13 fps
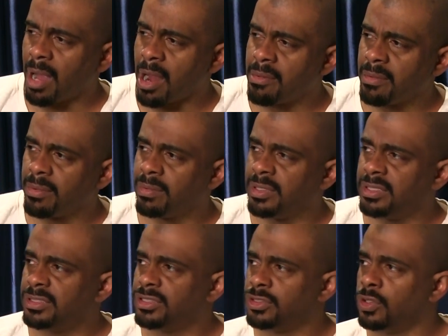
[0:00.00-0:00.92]
I remember
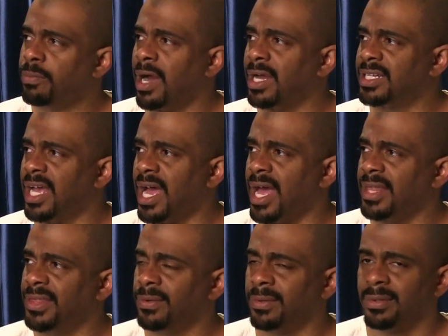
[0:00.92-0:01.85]
when Tupac
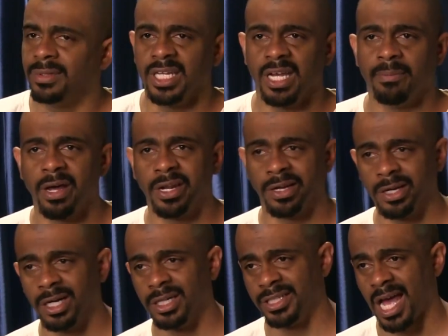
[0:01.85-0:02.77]
died, they were dead by the
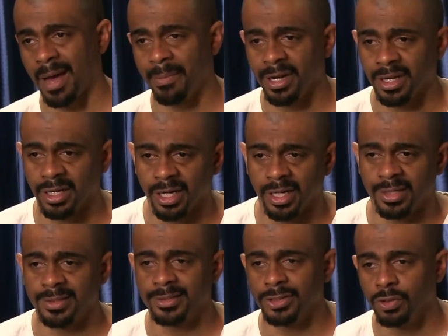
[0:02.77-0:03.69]
gun, died by the
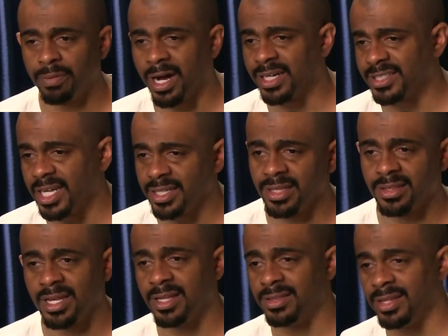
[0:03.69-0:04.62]
gun. Tupac said
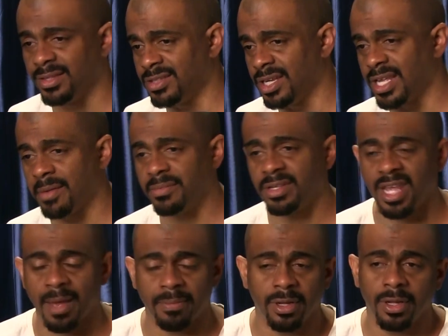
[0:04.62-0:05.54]
anything, this thing happened,
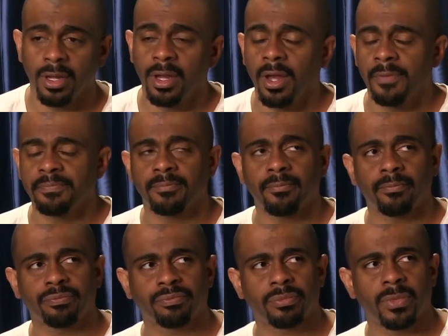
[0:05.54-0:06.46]
this happened.
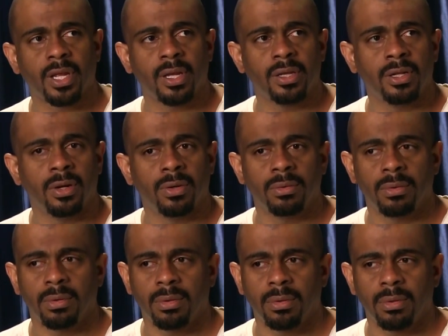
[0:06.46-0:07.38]
You know,
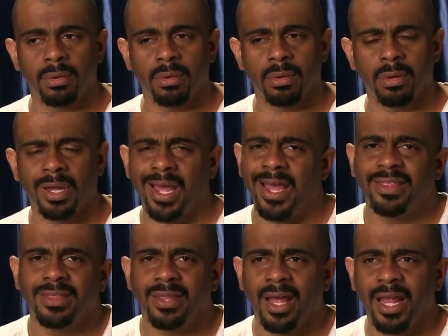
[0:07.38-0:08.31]

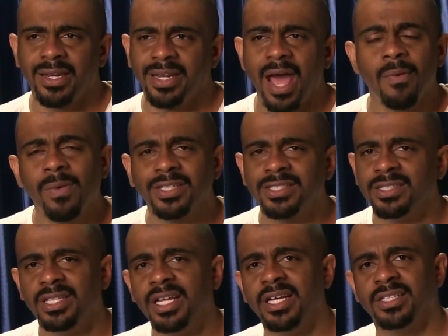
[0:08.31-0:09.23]
that
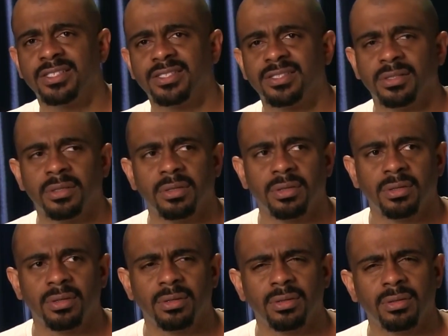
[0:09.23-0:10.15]
wasn't this.
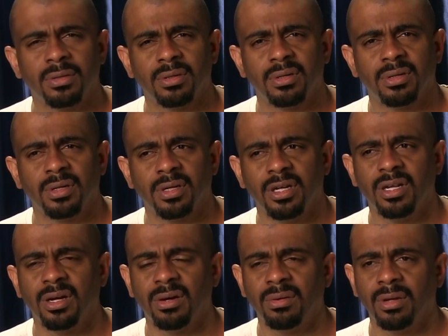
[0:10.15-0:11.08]

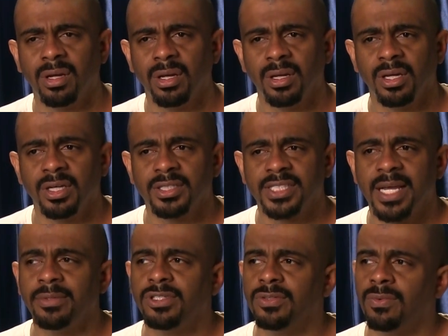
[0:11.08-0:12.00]
You know,
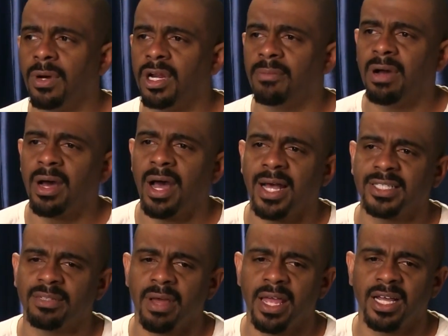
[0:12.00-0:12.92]
say what you want about
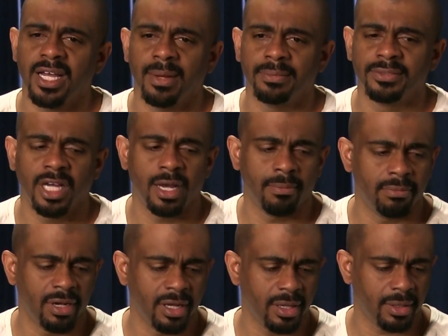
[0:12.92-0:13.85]
how somebody comes
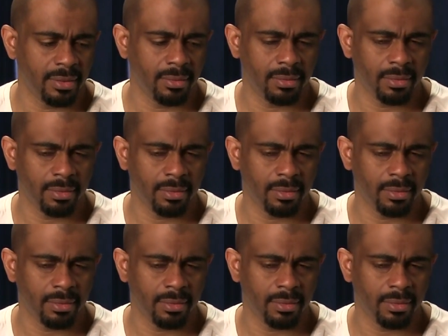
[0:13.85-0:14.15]
up, but